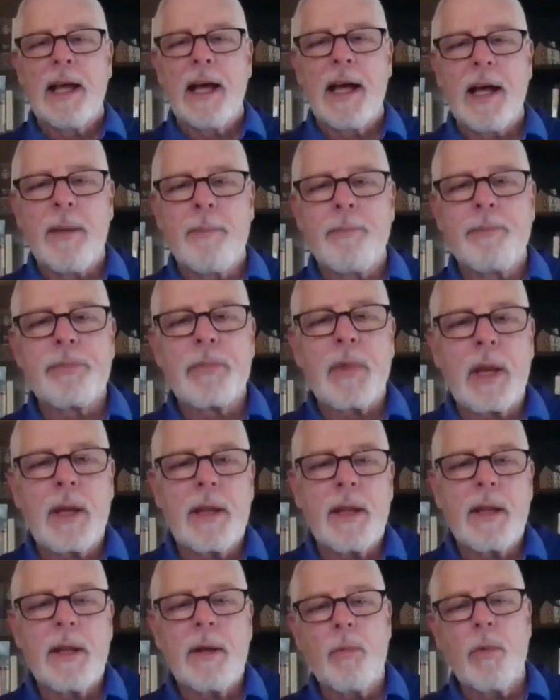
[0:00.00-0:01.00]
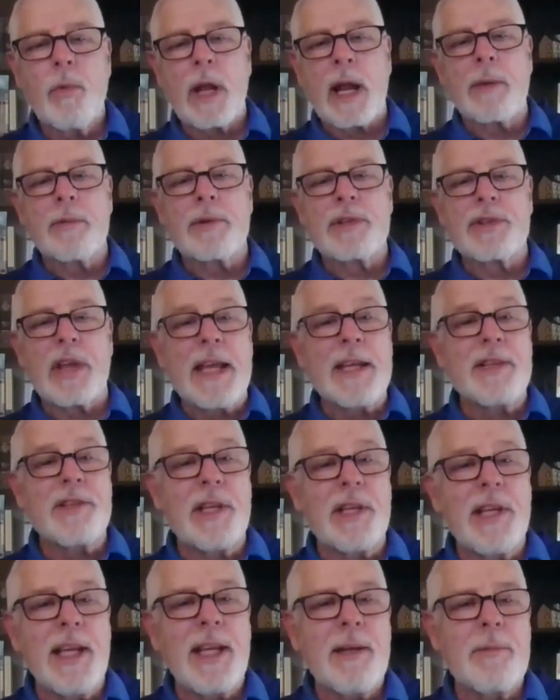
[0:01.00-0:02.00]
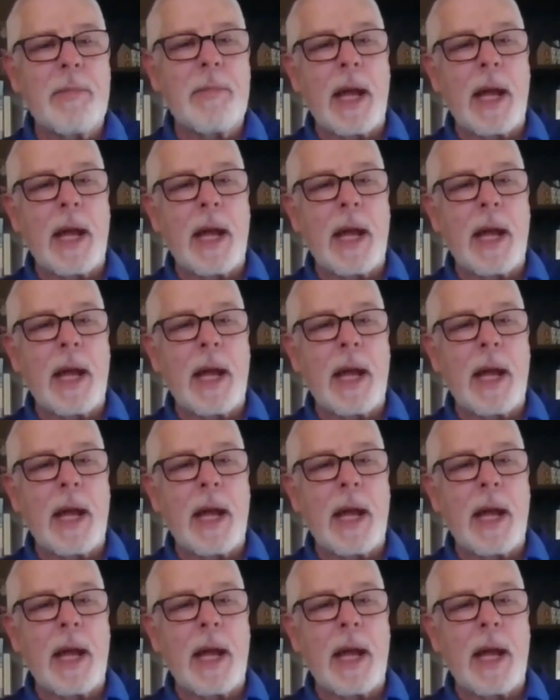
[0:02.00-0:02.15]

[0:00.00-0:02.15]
When I was 18,